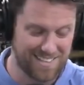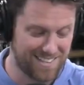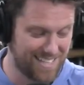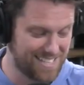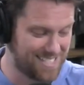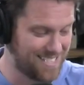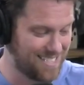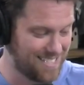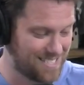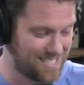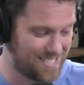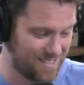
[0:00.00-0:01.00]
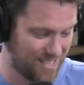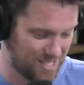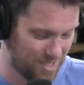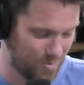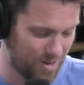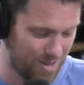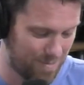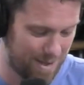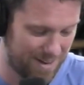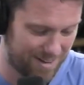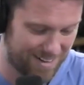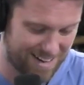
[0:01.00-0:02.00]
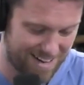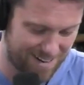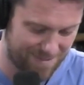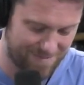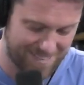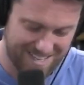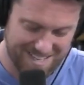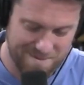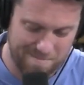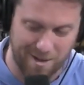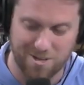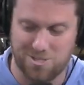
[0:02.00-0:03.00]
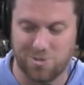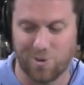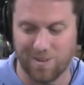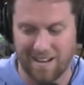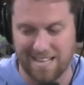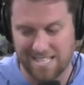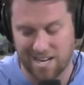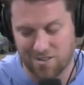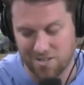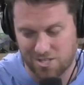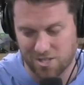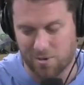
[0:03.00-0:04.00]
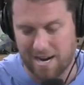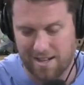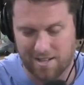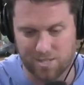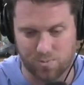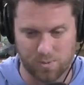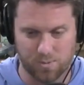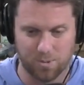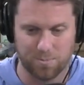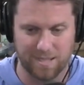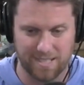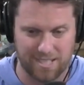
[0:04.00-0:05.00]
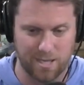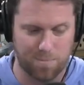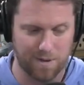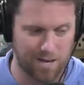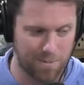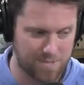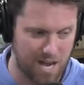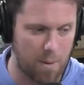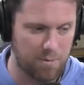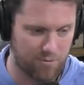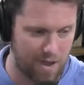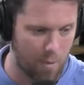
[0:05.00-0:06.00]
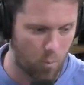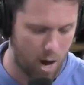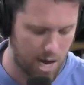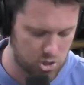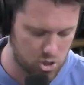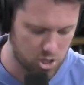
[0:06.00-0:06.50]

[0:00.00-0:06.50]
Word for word: this is this is one of the better uh, better storylines ever. So, Alex, we will be keeping up Tommy Pham Watch. This